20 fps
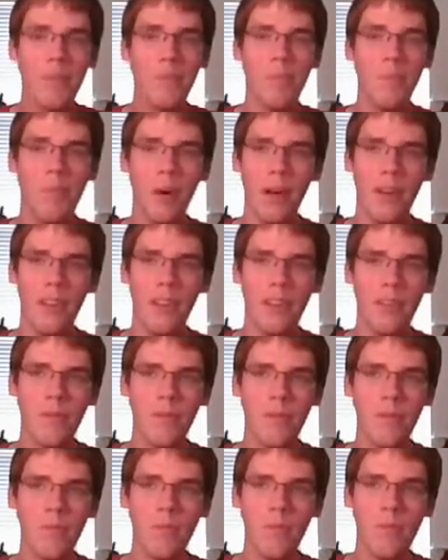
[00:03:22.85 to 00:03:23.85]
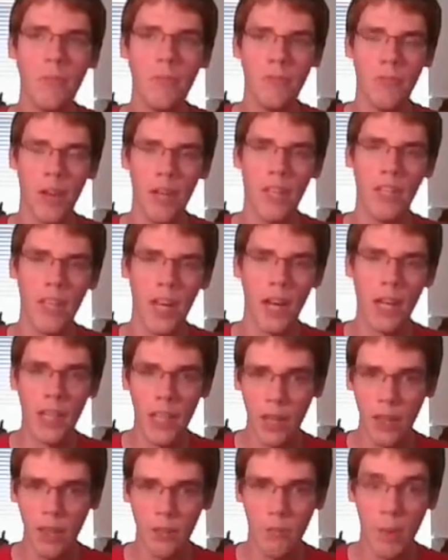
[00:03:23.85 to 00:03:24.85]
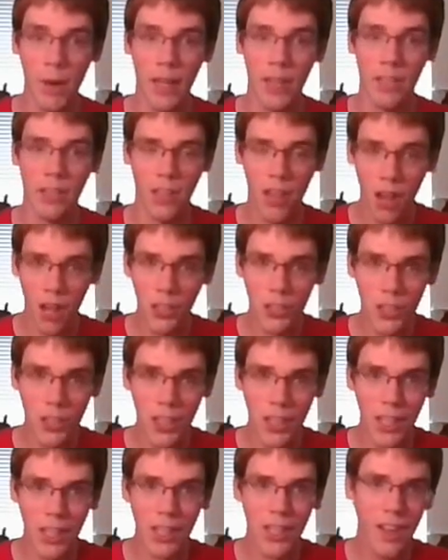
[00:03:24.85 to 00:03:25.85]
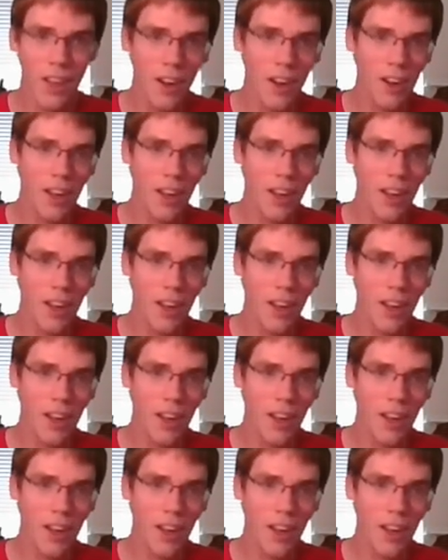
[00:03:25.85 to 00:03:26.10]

but Ren got killed by Kakashi,